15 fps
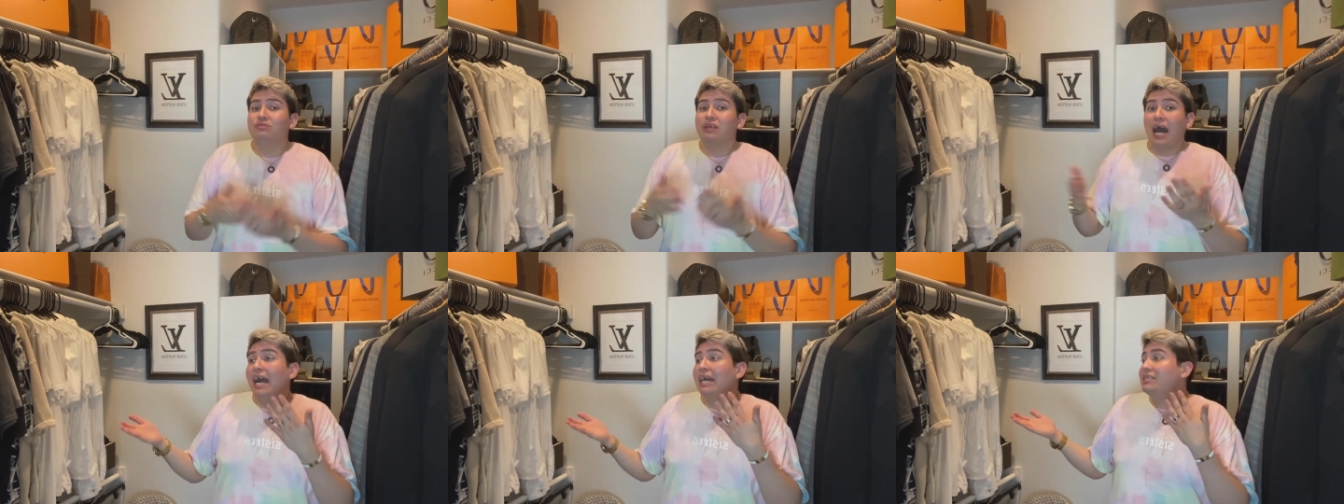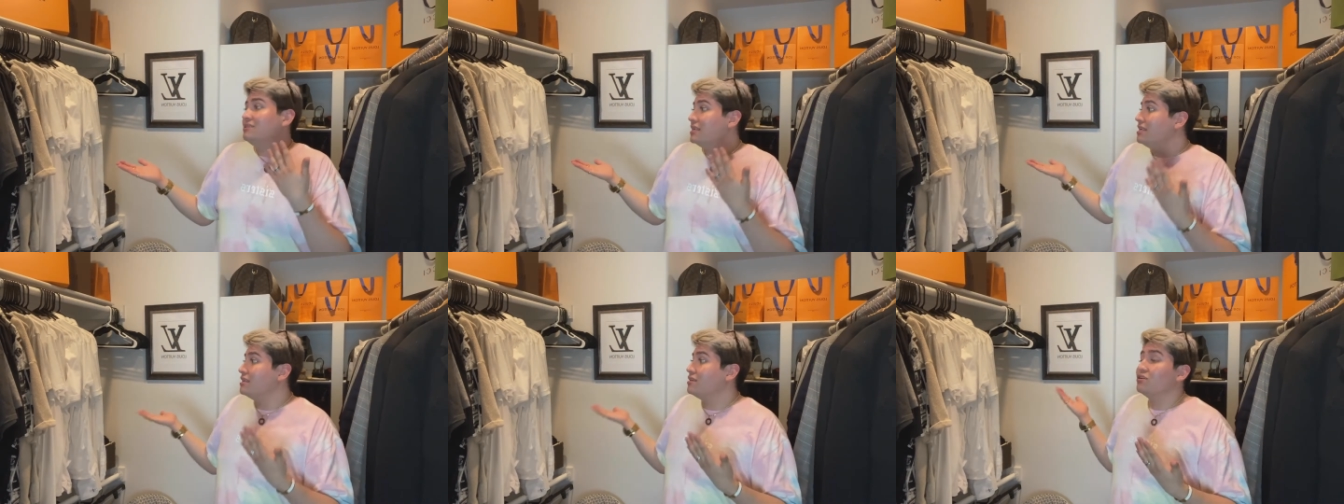I
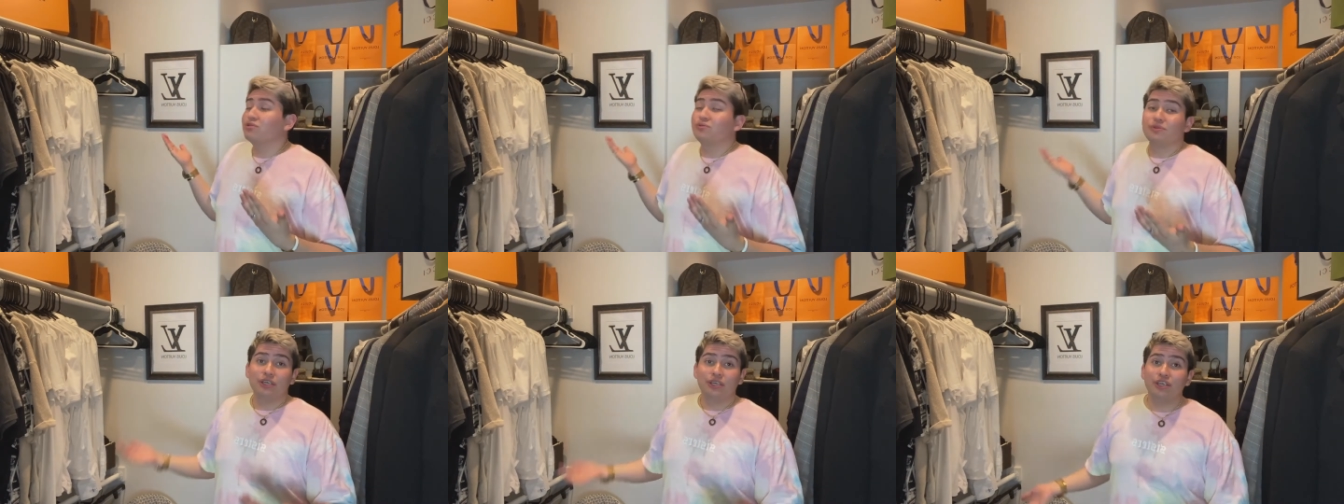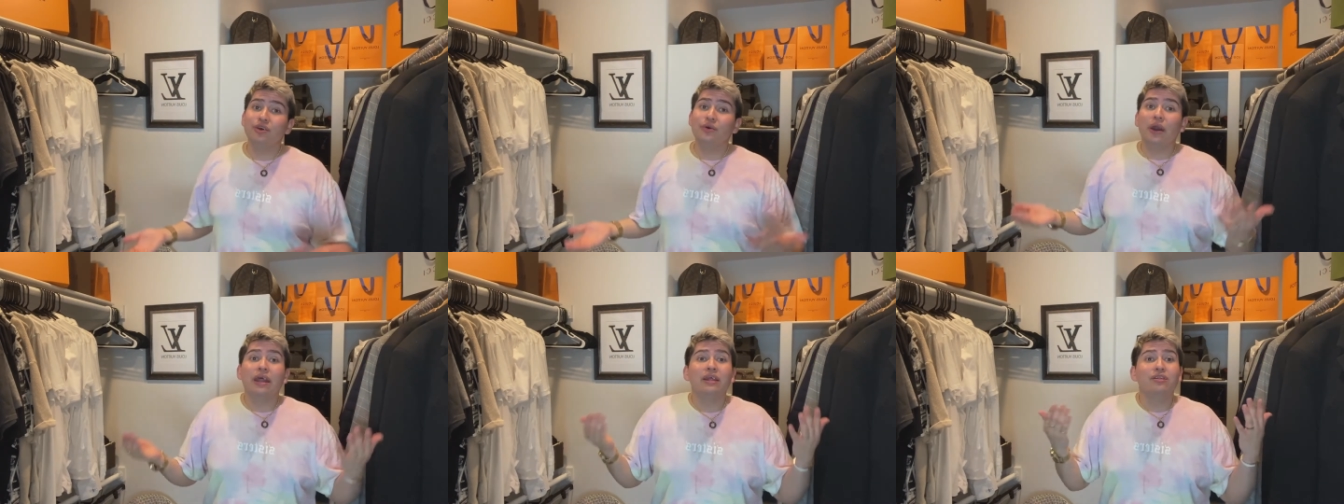think it looks really
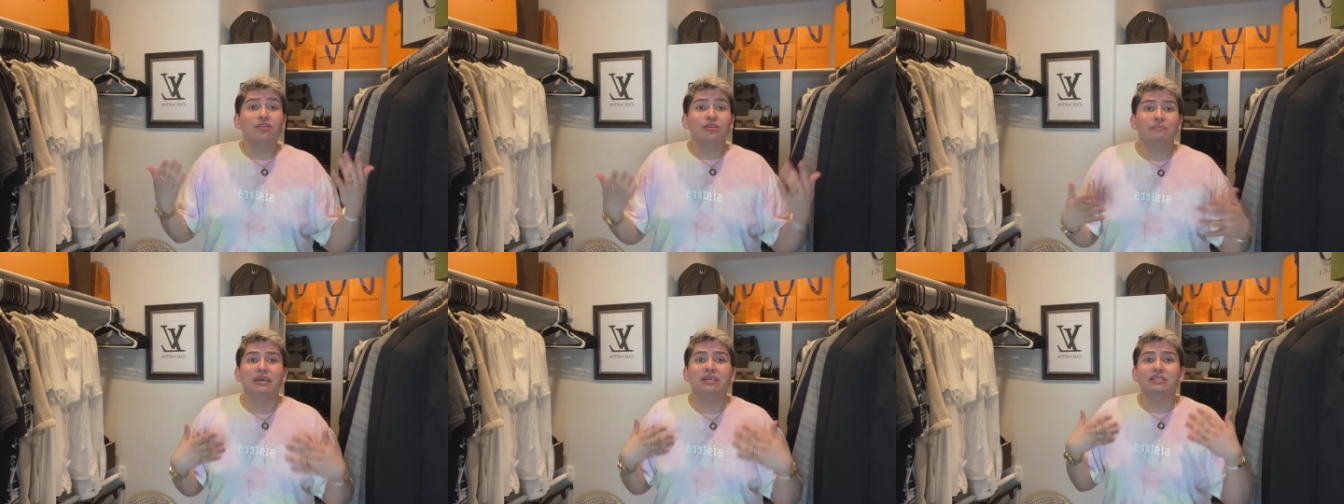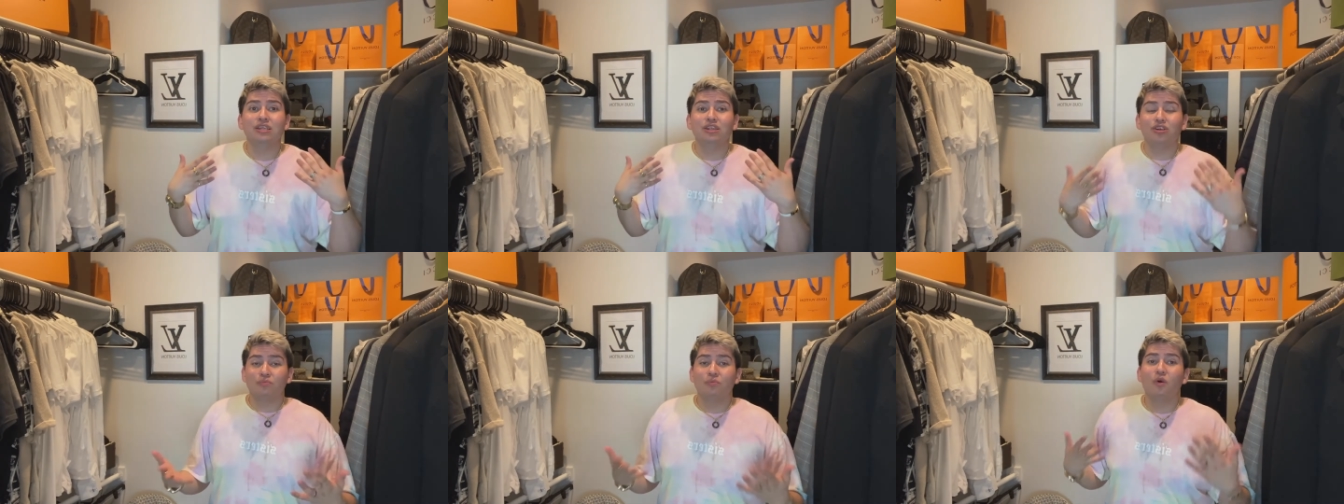cute, and it makes
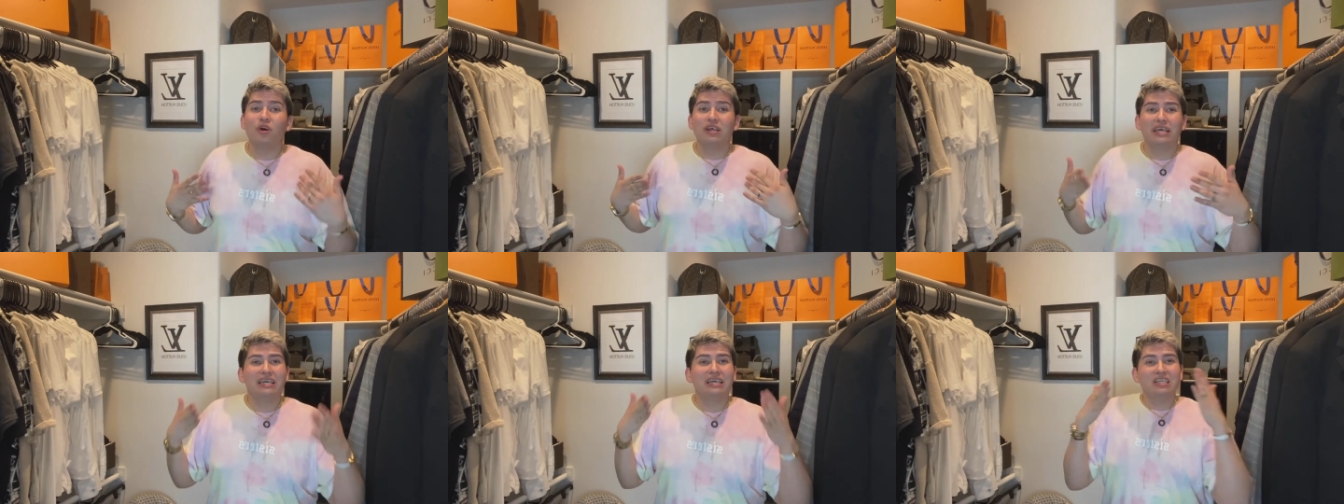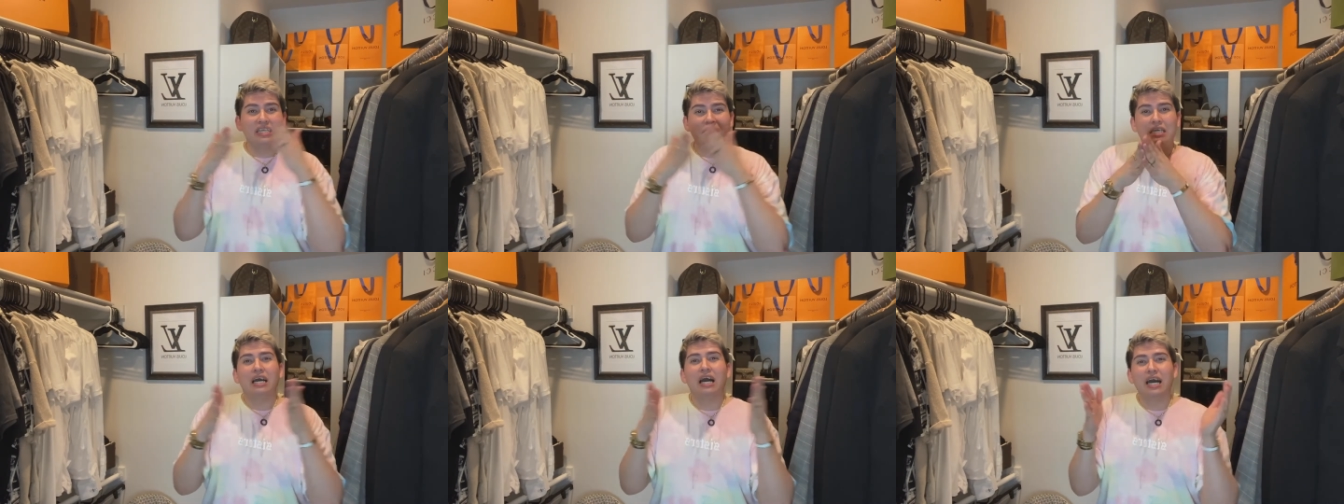it look more like
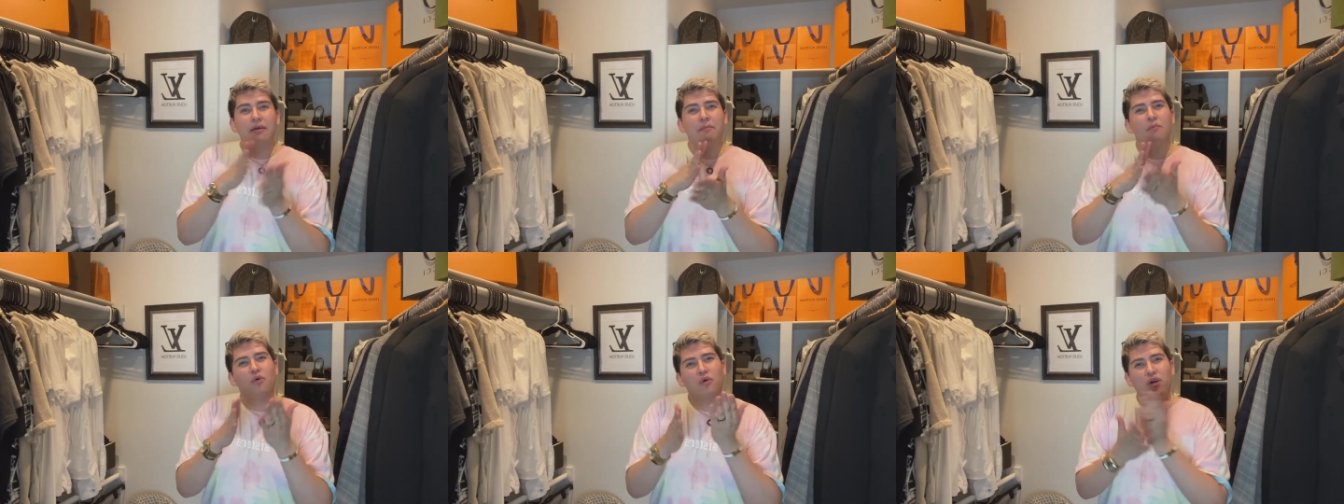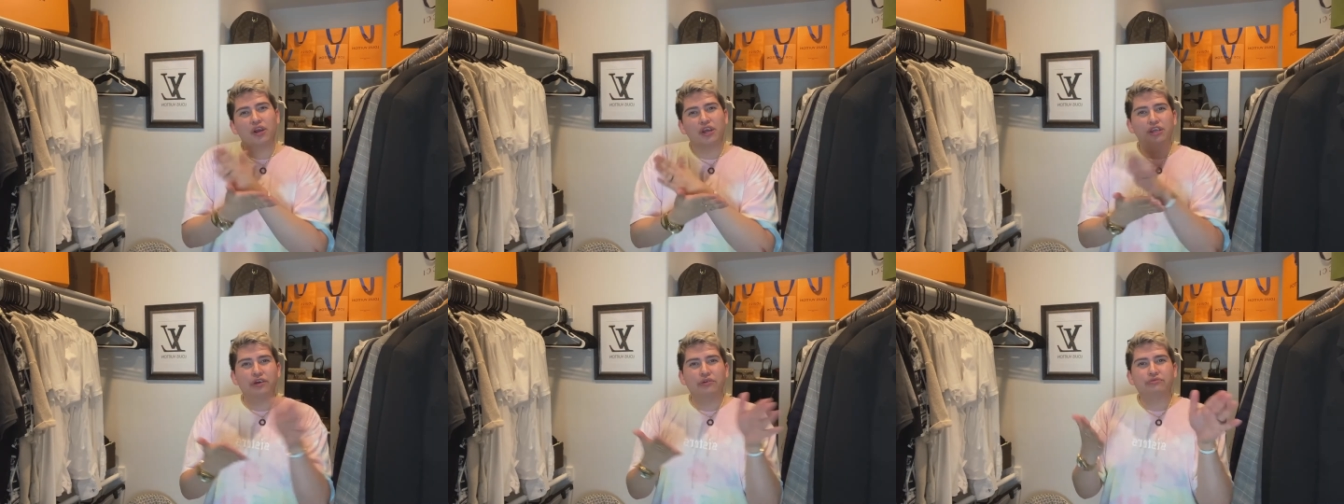clean cut and more,
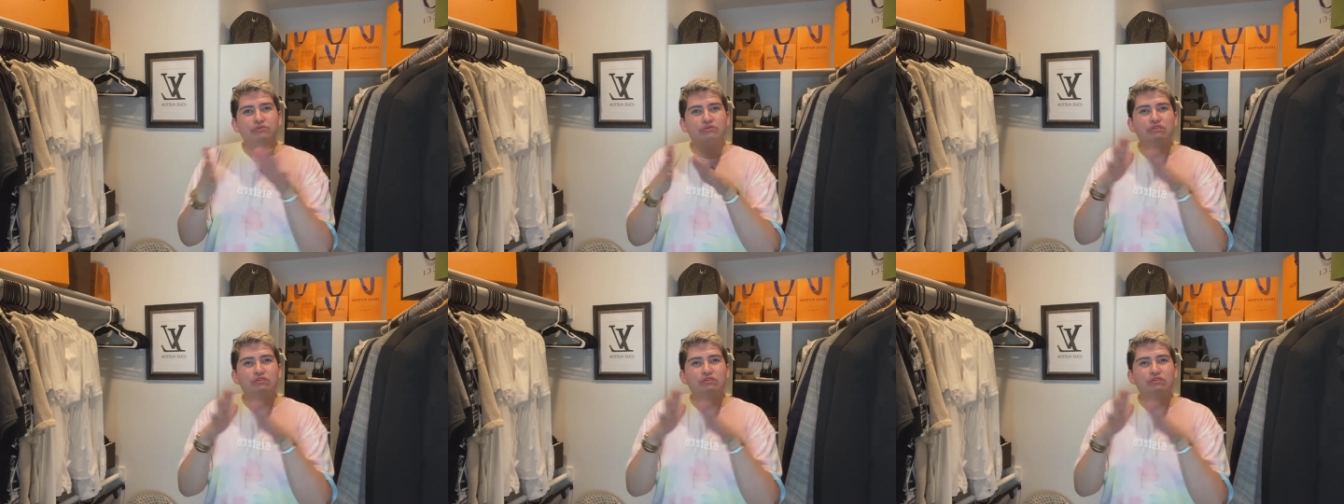you know,